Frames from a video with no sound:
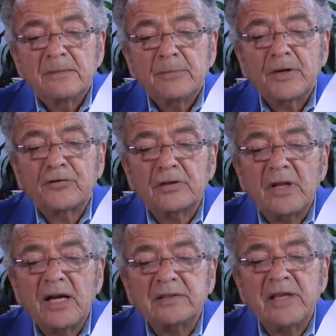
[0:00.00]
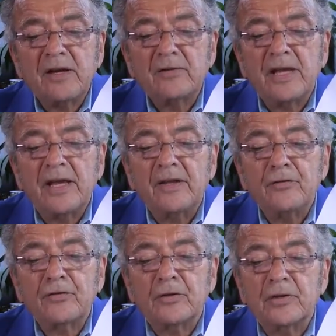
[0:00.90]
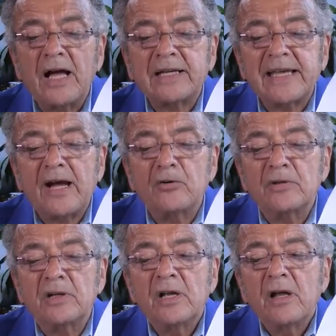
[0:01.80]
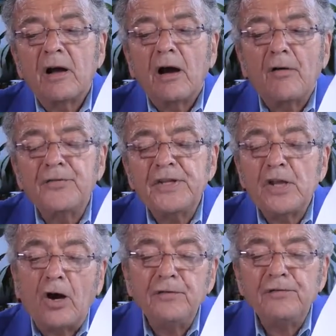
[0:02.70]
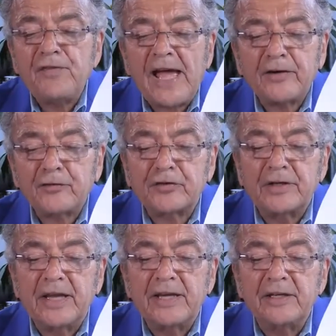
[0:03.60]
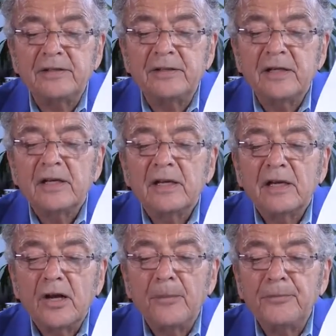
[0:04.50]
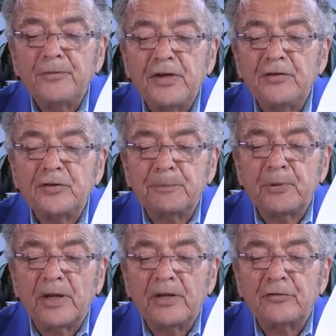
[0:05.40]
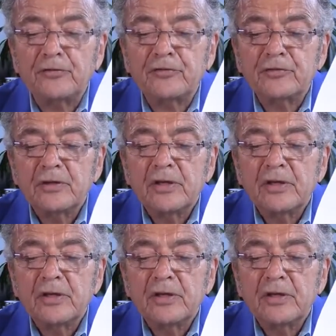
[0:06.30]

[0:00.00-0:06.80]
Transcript: But as the lockdown ends, a lockout of the unvaccinated comes into place,